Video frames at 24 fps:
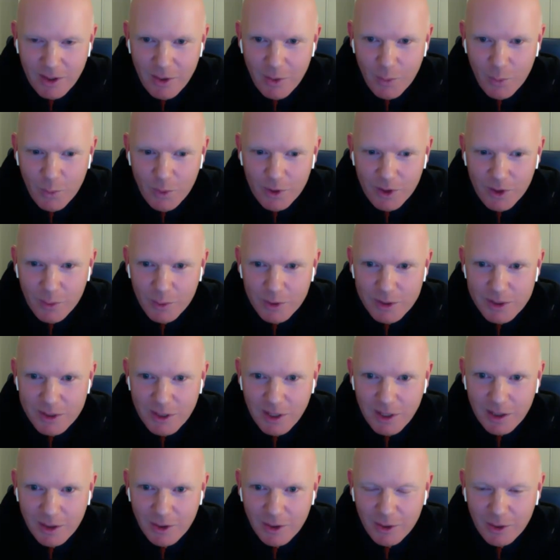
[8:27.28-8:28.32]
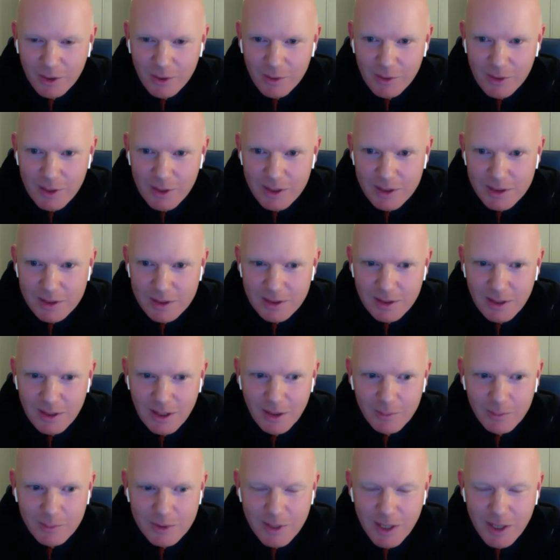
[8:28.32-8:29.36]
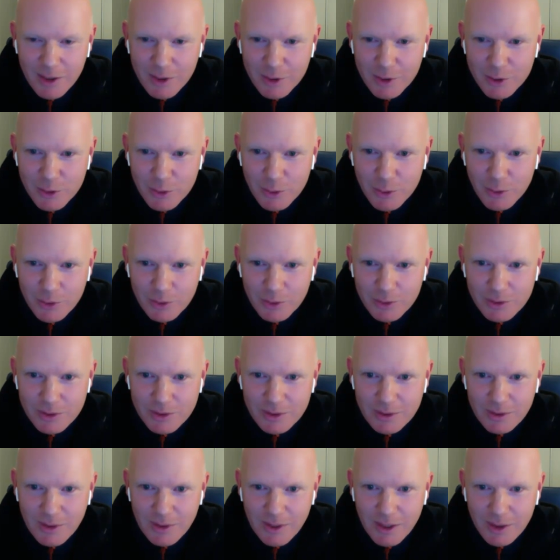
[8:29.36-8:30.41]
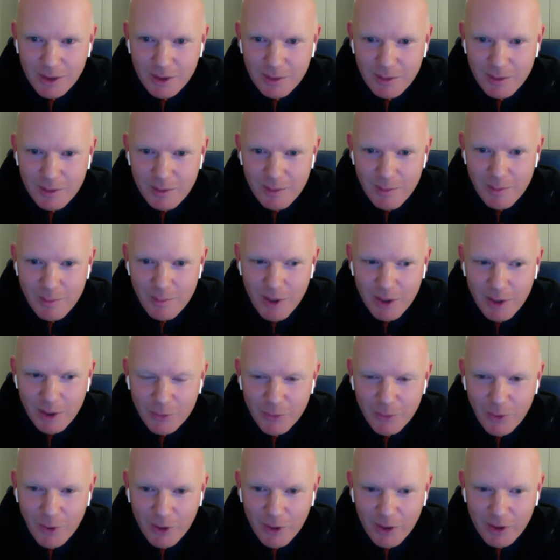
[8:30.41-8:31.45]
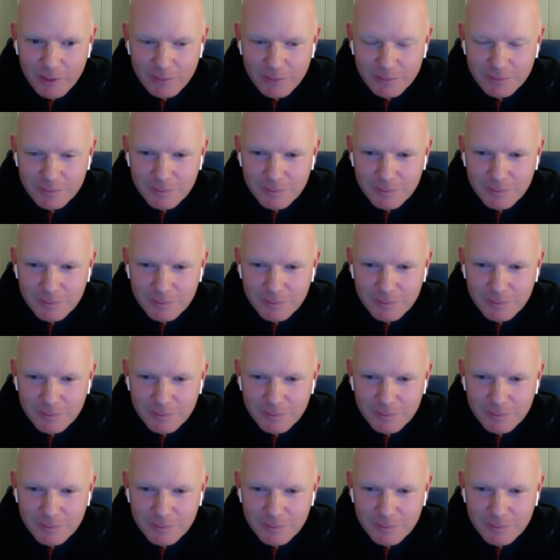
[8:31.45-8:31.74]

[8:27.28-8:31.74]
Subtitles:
where they were selling all of these dinosaurs and megafauna